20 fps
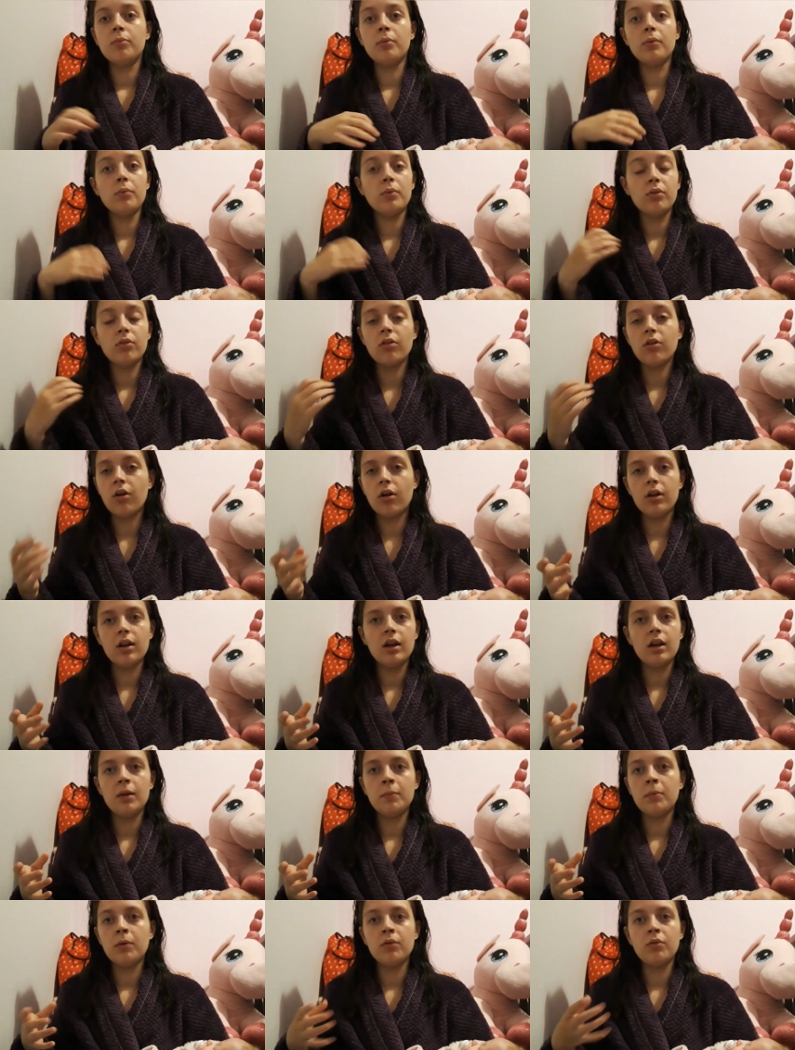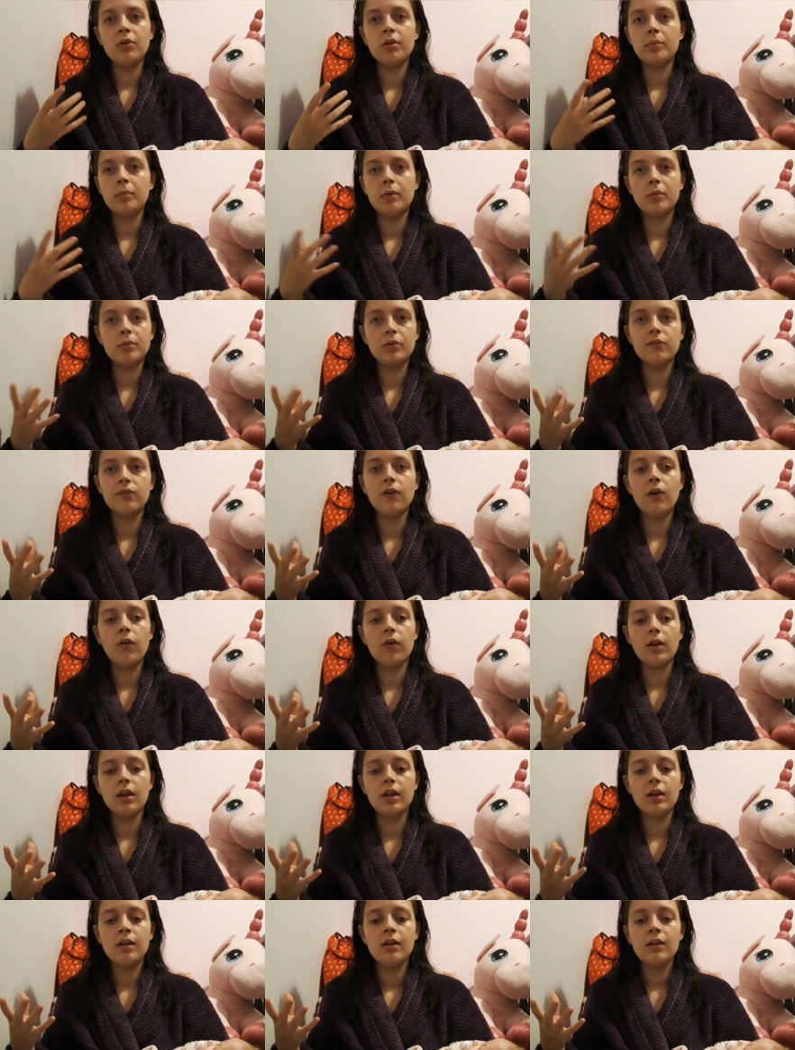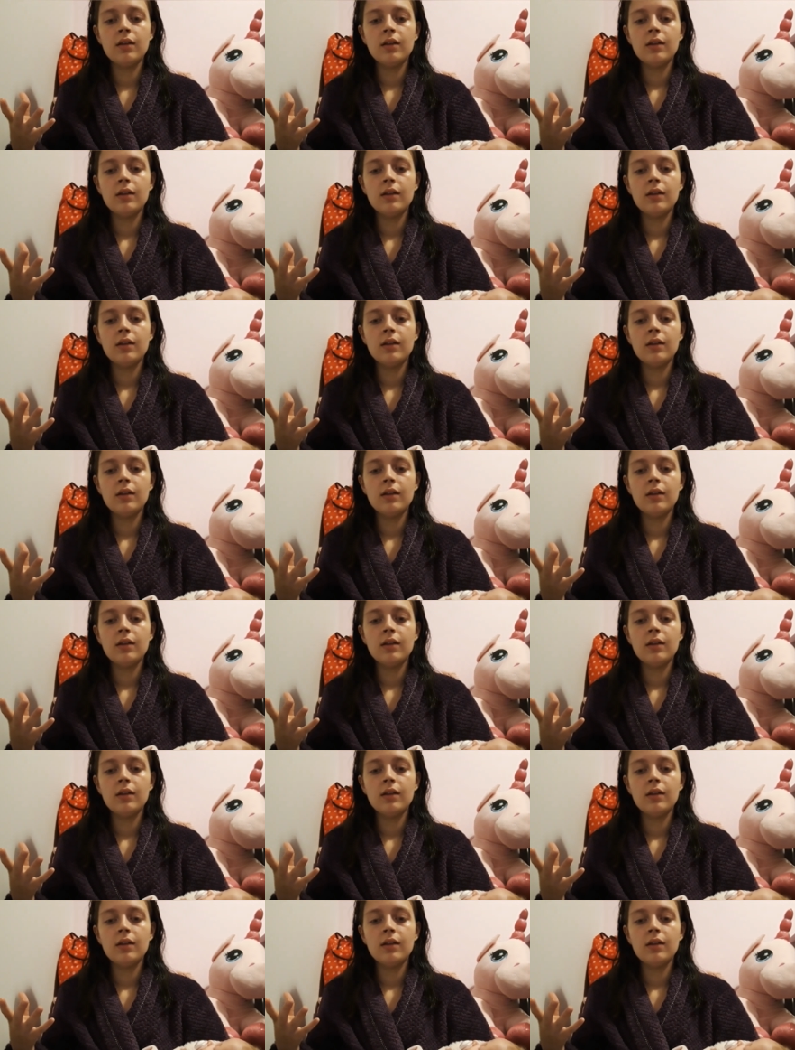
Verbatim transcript: But once I got the nipple cream, I was fine.